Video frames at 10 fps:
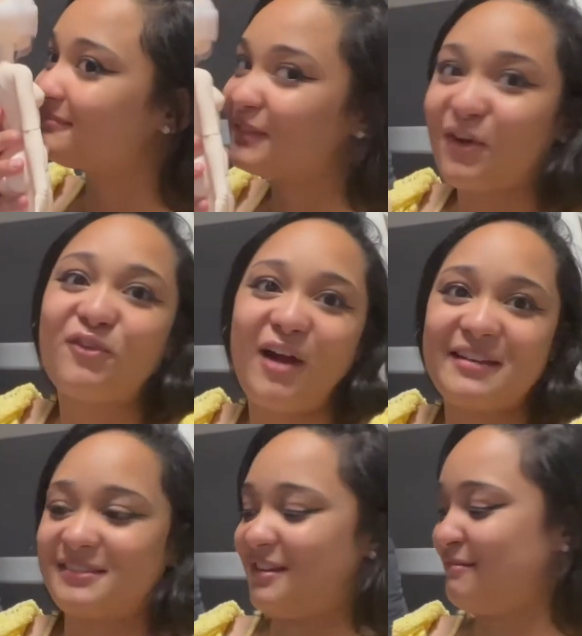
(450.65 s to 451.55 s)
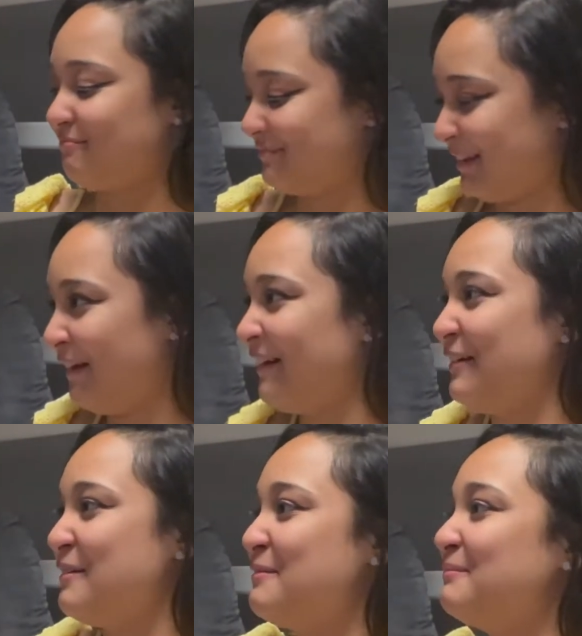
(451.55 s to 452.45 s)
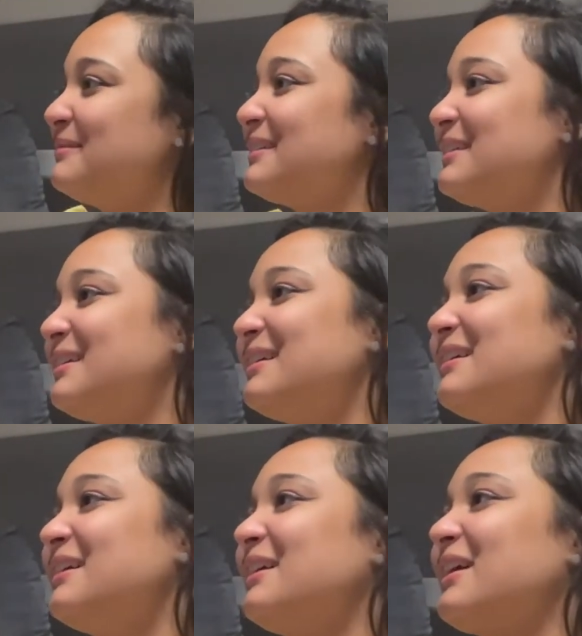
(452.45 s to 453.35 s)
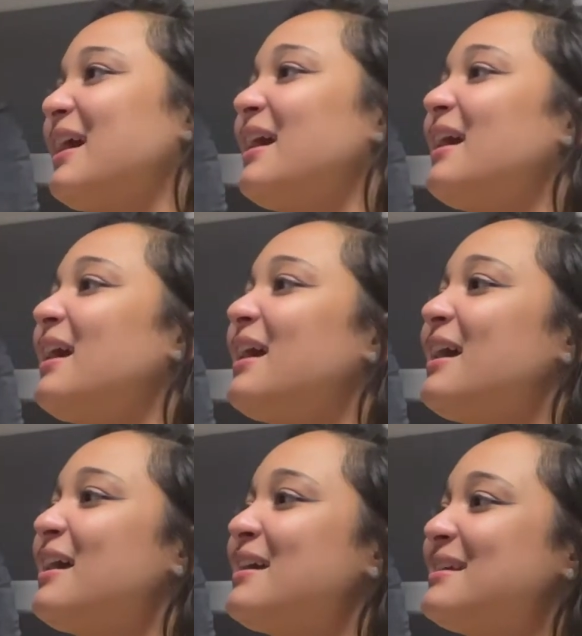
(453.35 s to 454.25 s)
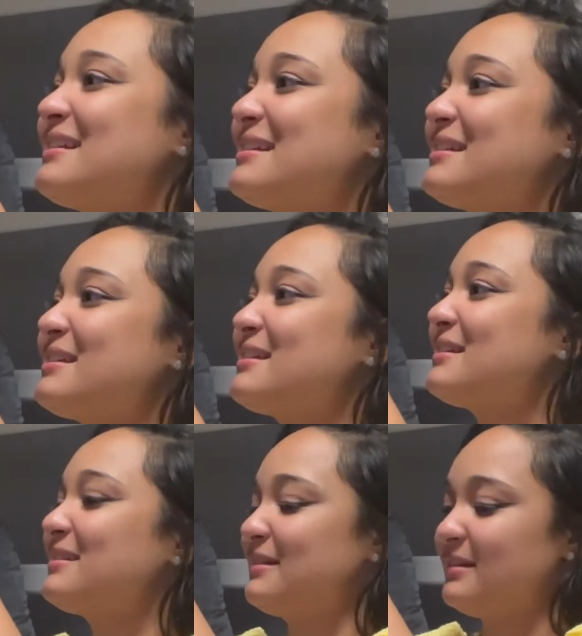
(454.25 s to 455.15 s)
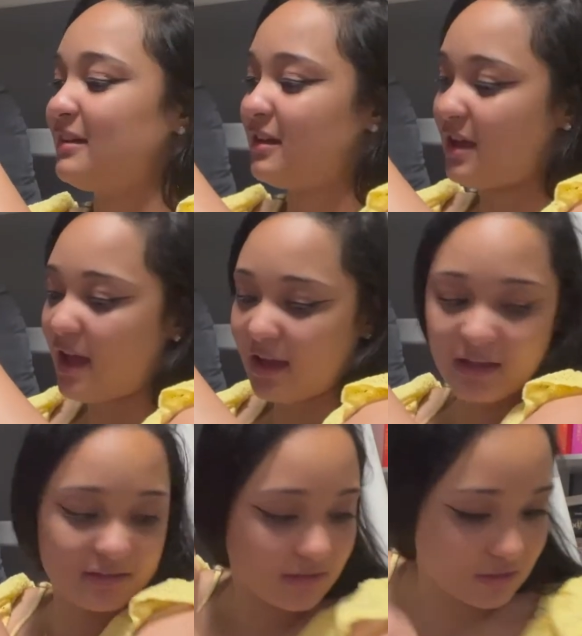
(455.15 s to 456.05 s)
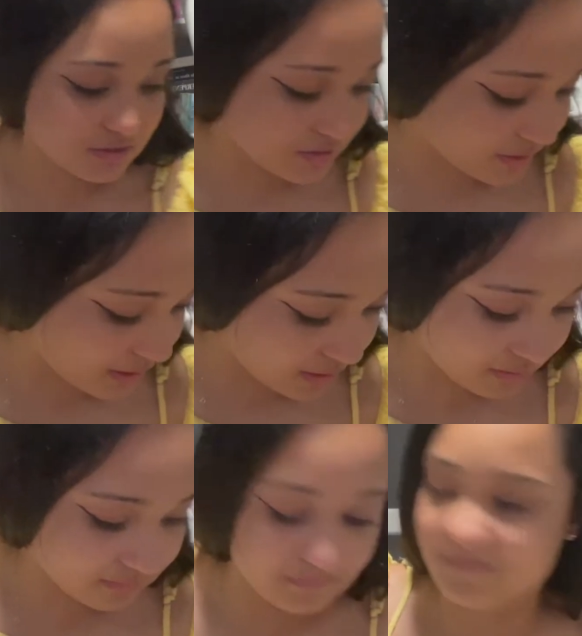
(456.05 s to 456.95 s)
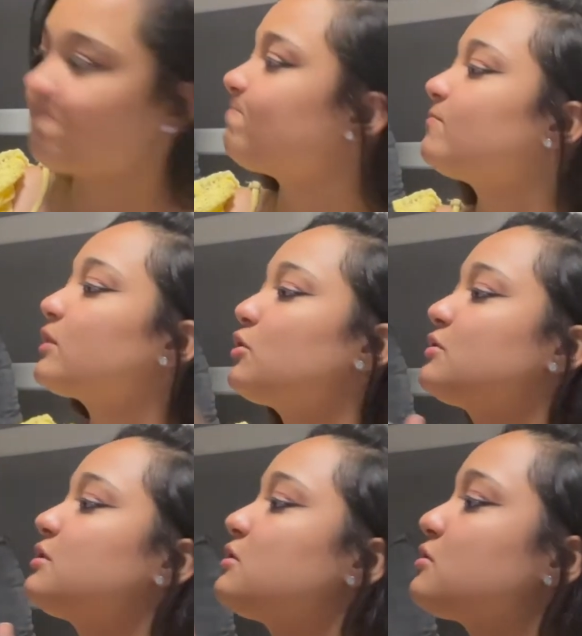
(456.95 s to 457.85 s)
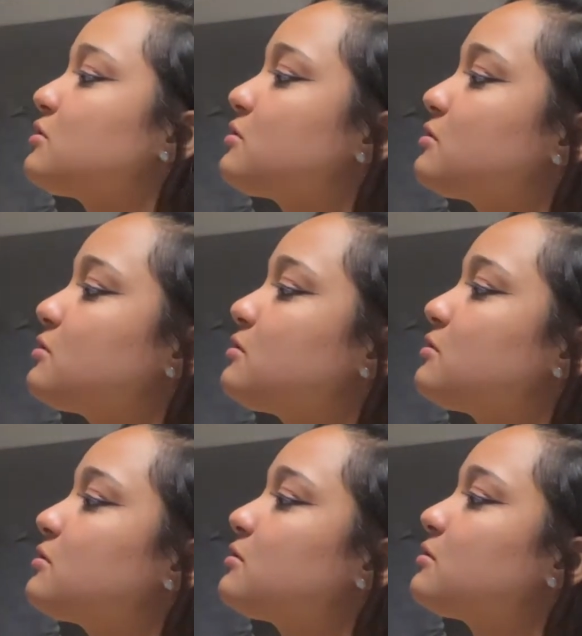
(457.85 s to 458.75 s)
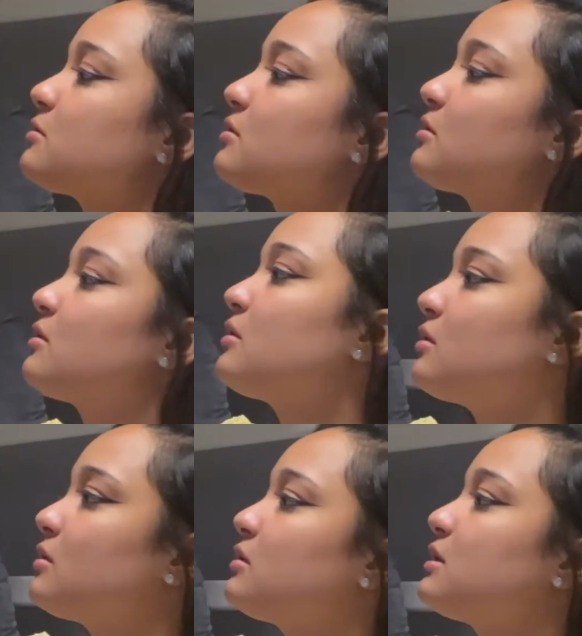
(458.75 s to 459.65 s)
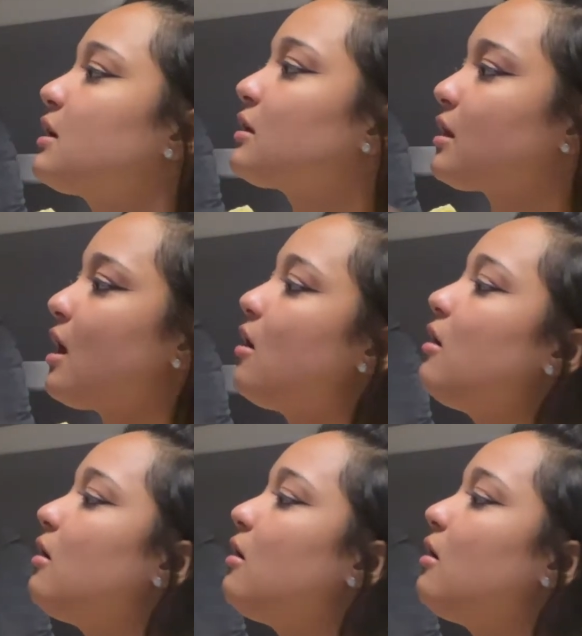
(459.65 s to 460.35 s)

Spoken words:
resin. Okay, and I guess I should like use scissors. Take that. Oh